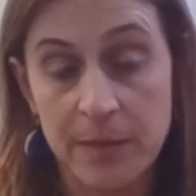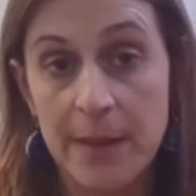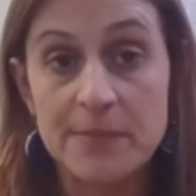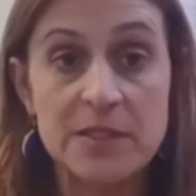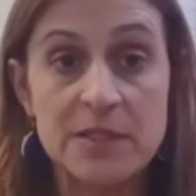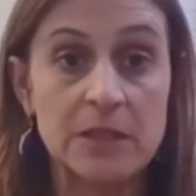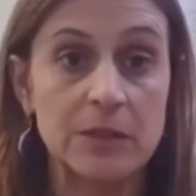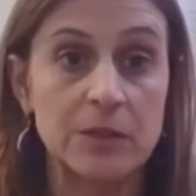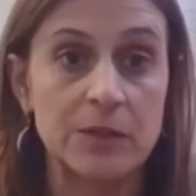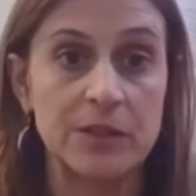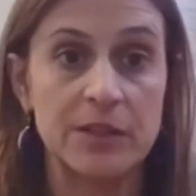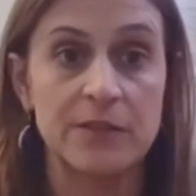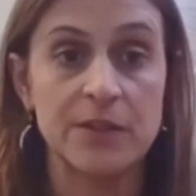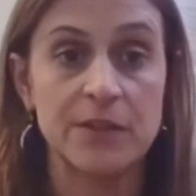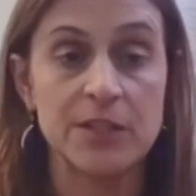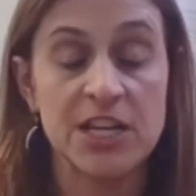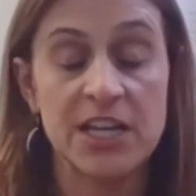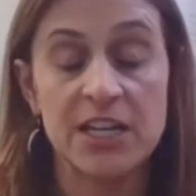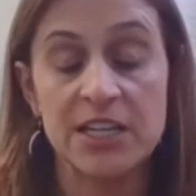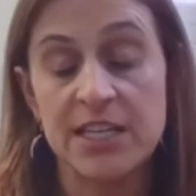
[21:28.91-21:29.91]
Absolutely. If
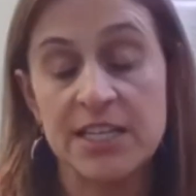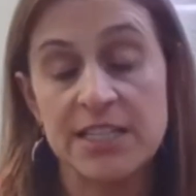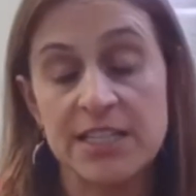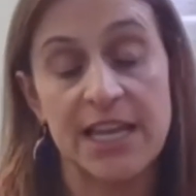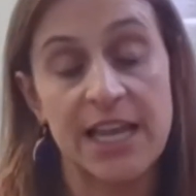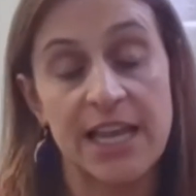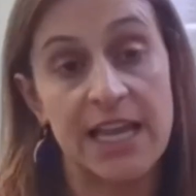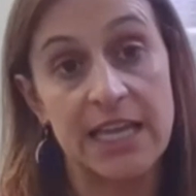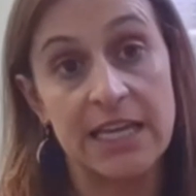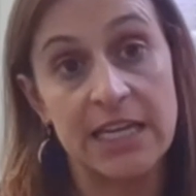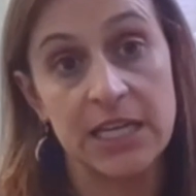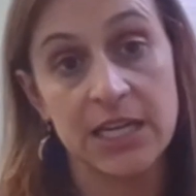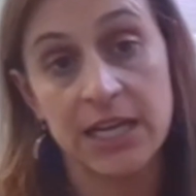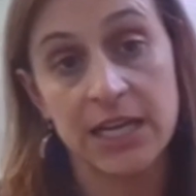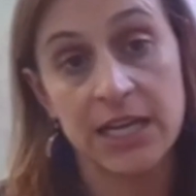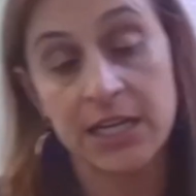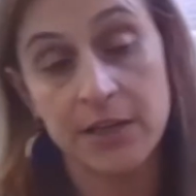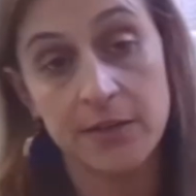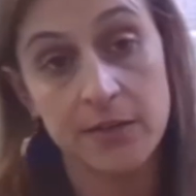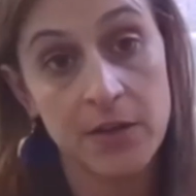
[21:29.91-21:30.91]
your child has any
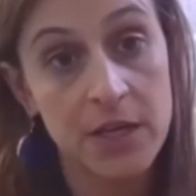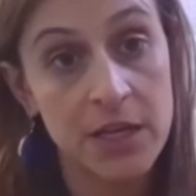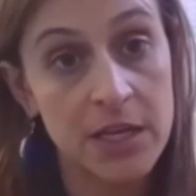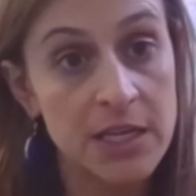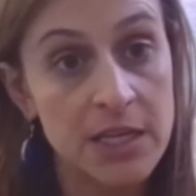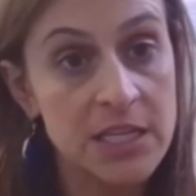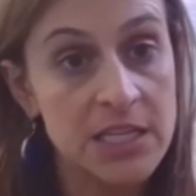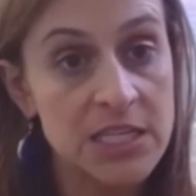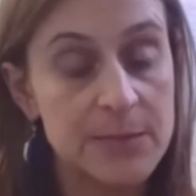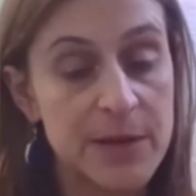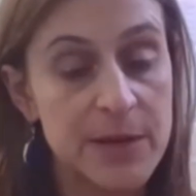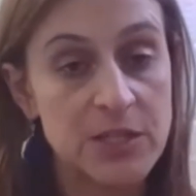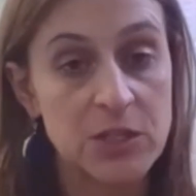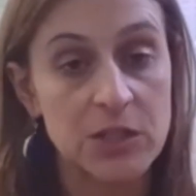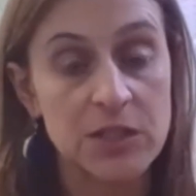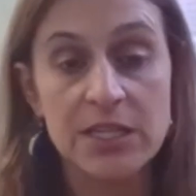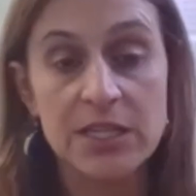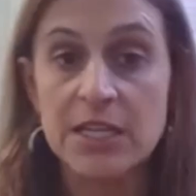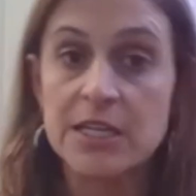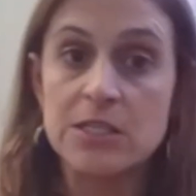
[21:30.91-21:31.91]
kind of
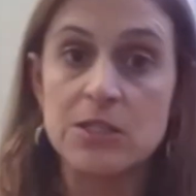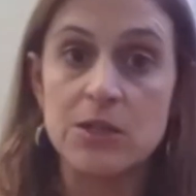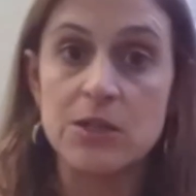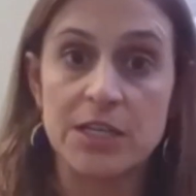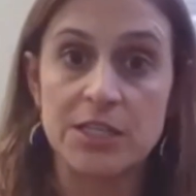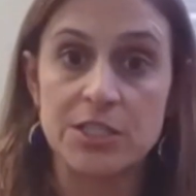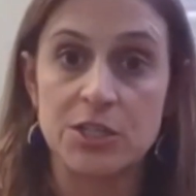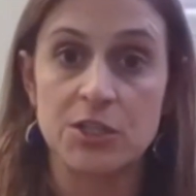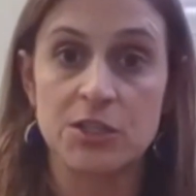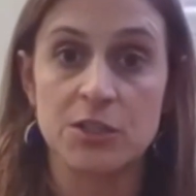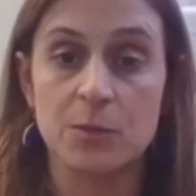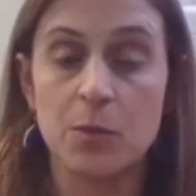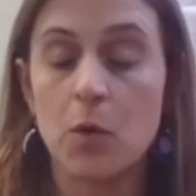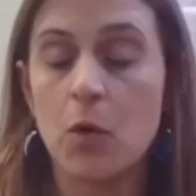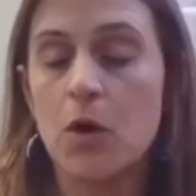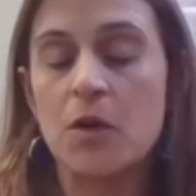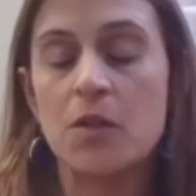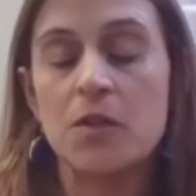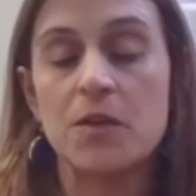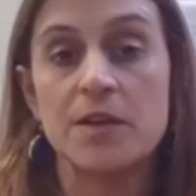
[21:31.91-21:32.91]
special needs or extra
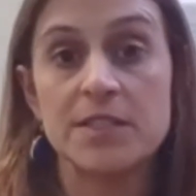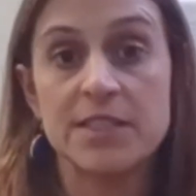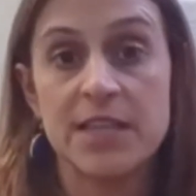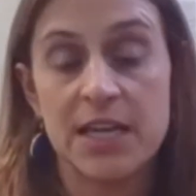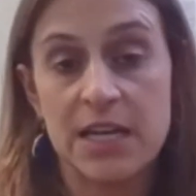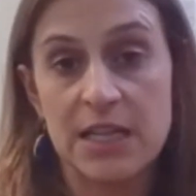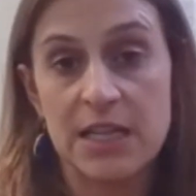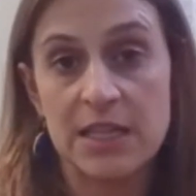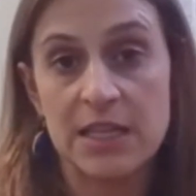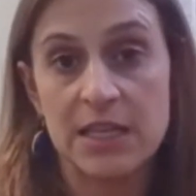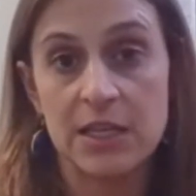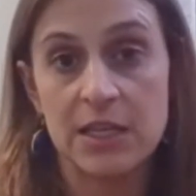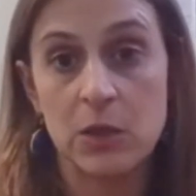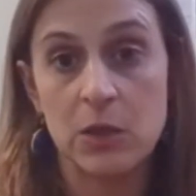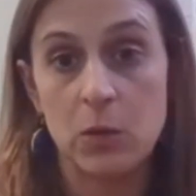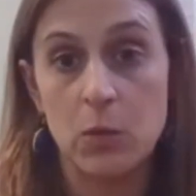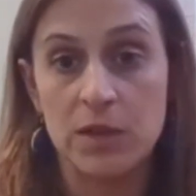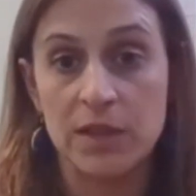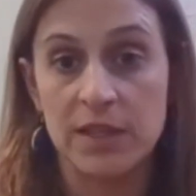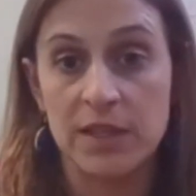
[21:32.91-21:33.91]
support, or there's anything
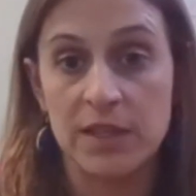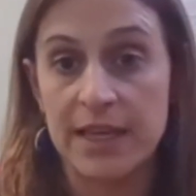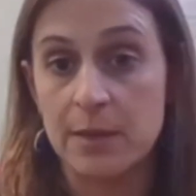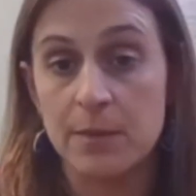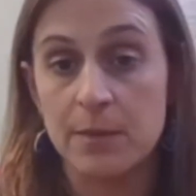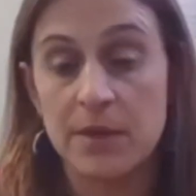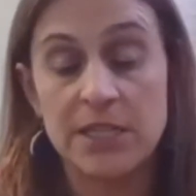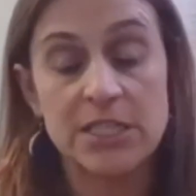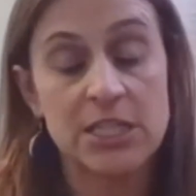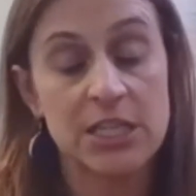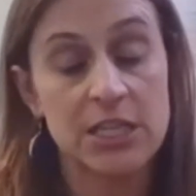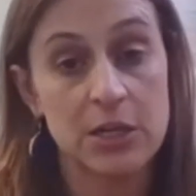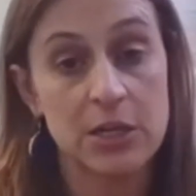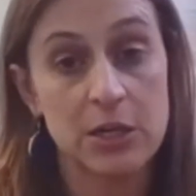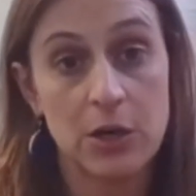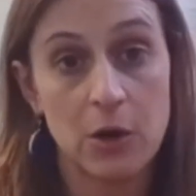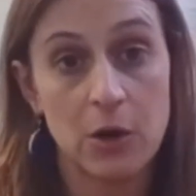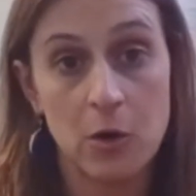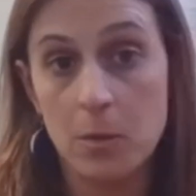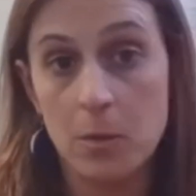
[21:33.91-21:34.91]
you would like me to
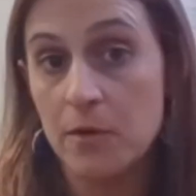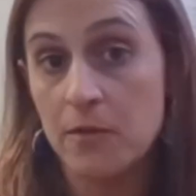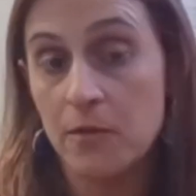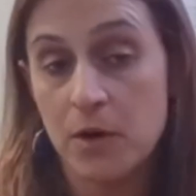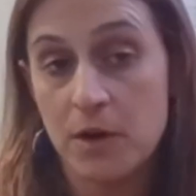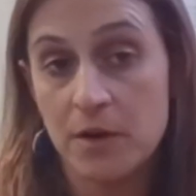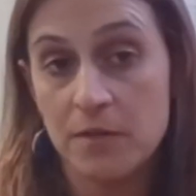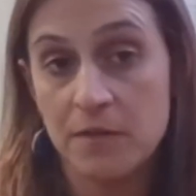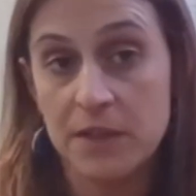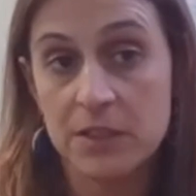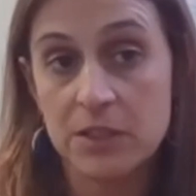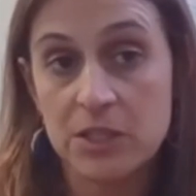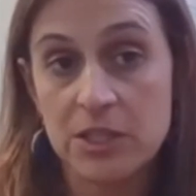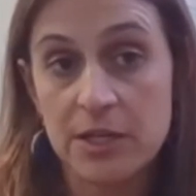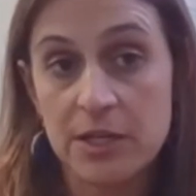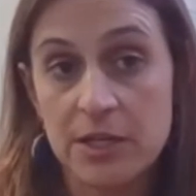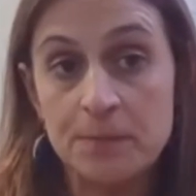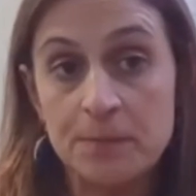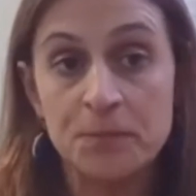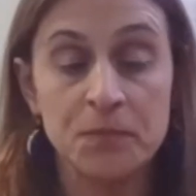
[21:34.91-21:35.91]
know before a field
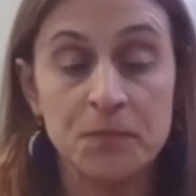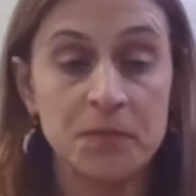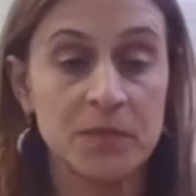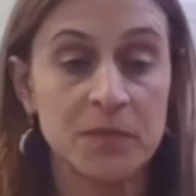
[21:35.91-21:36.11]
trip,